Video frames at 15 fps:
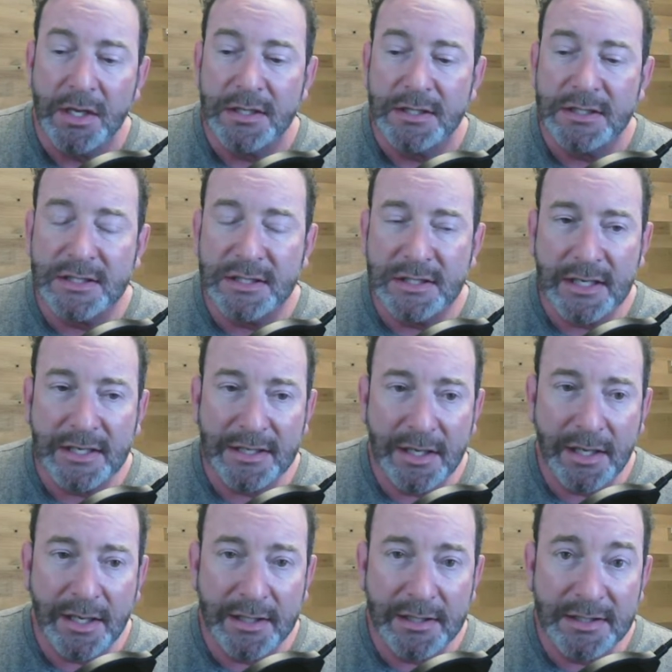
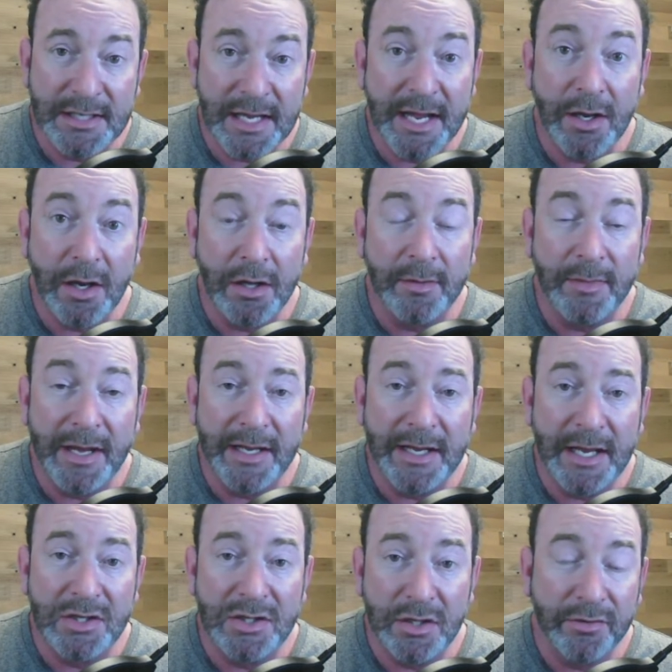staying on the
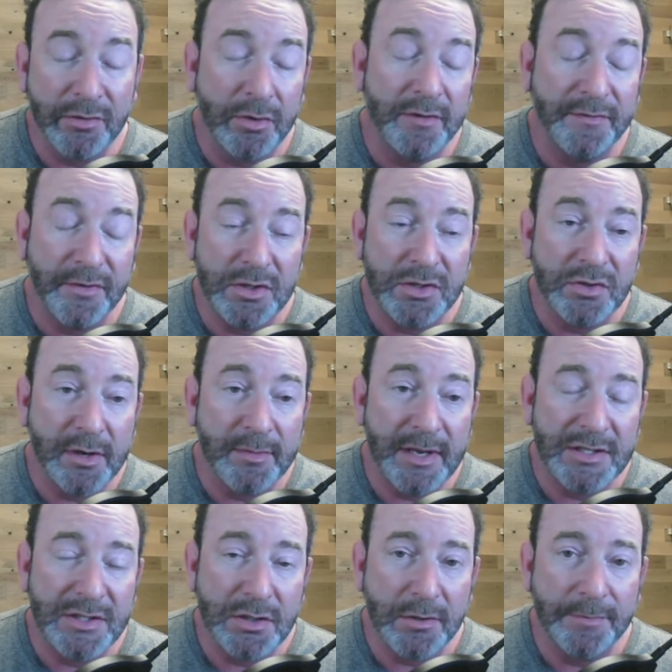medication through the first
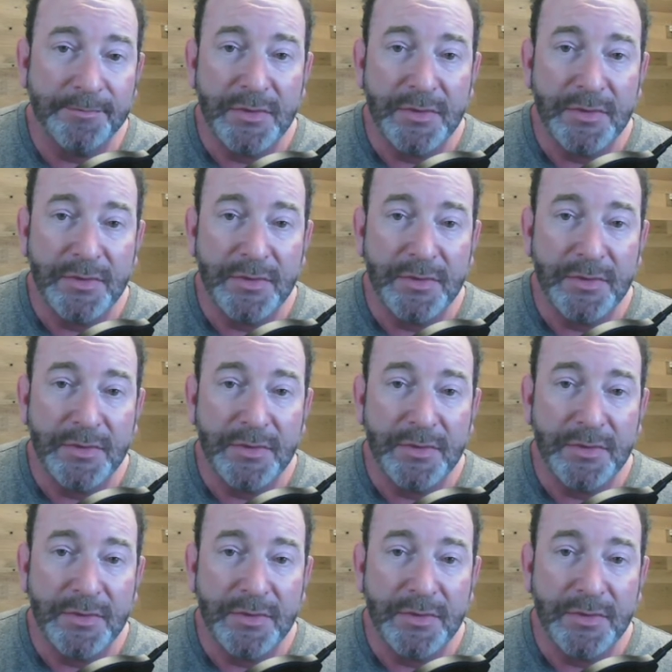trimester